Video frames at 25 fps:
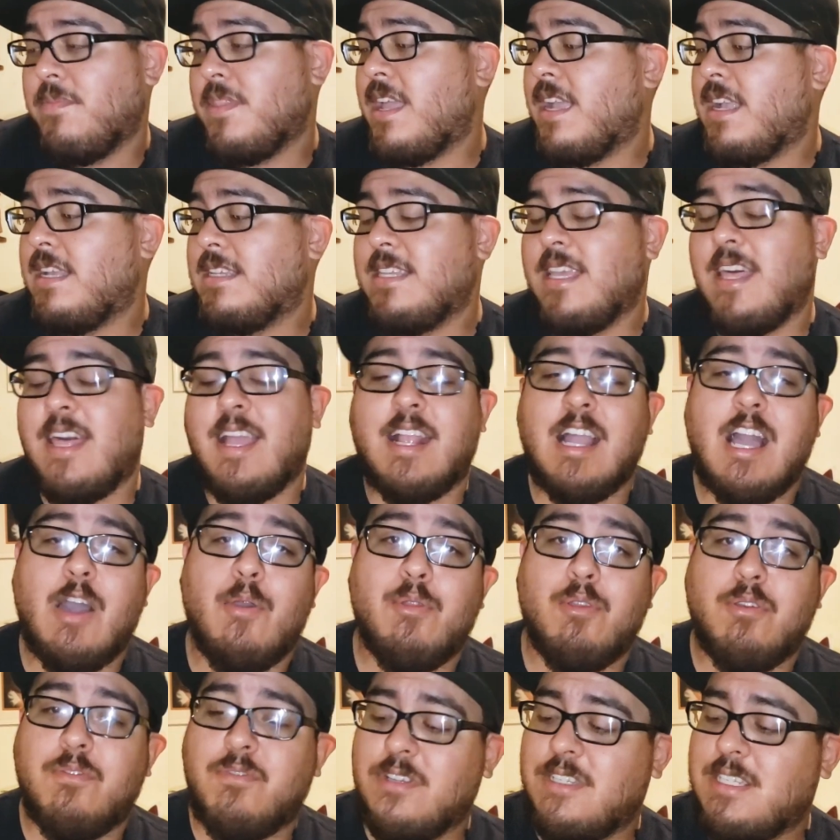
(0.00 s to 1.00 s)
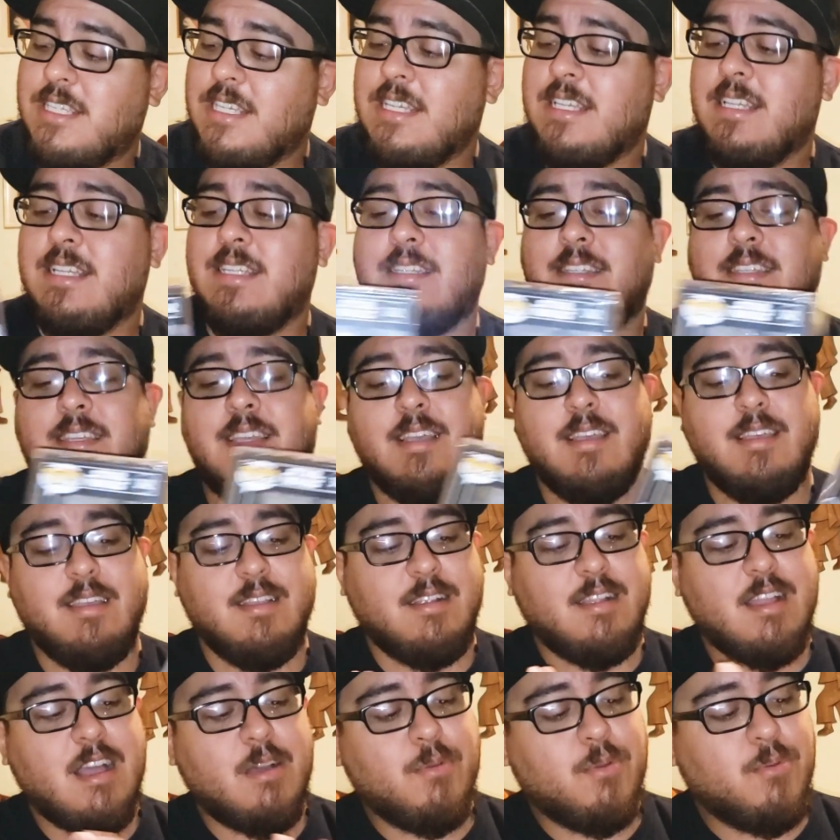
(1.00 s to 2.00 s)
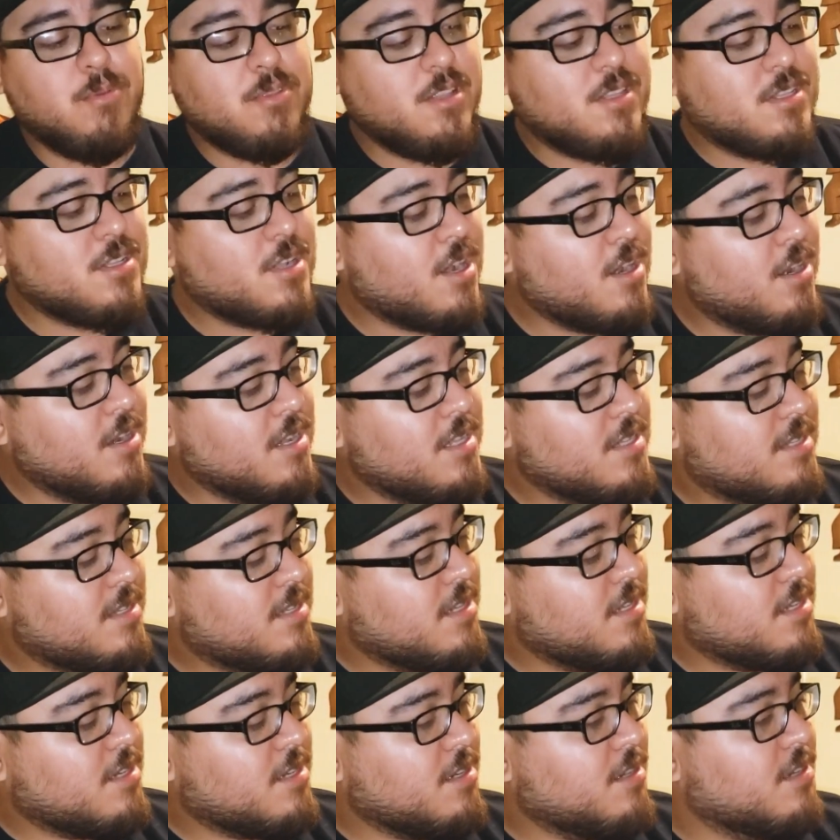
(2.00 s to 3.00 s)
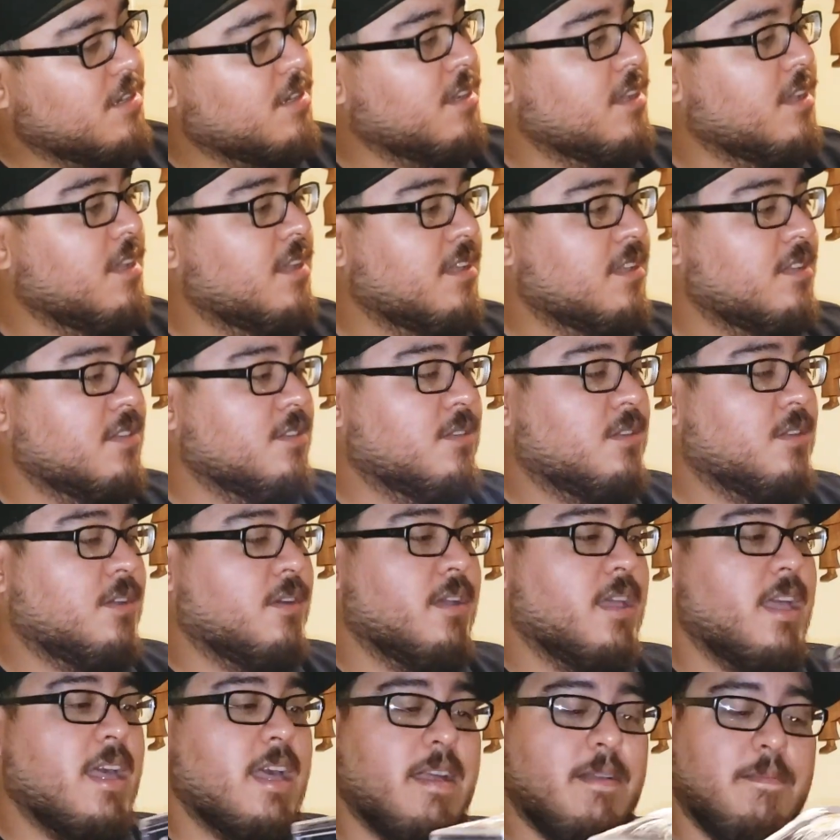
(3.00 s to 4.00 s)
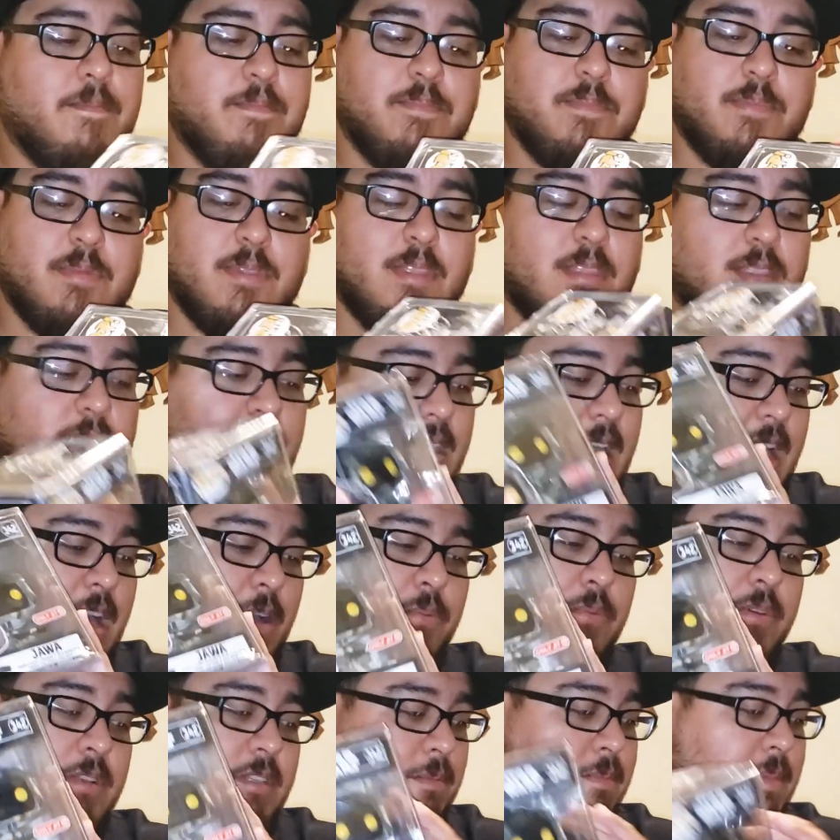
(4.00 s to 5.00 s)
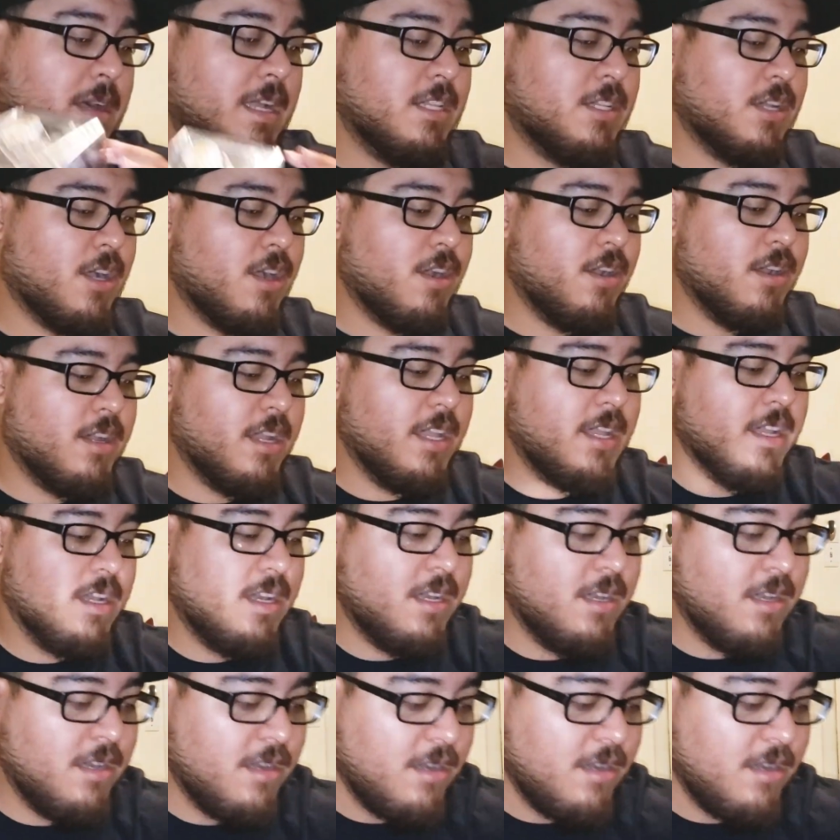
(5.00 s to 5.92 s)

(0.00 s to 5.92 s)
Like I said, I got one overseas, got one with the Target sticker. So yeah, that was my Target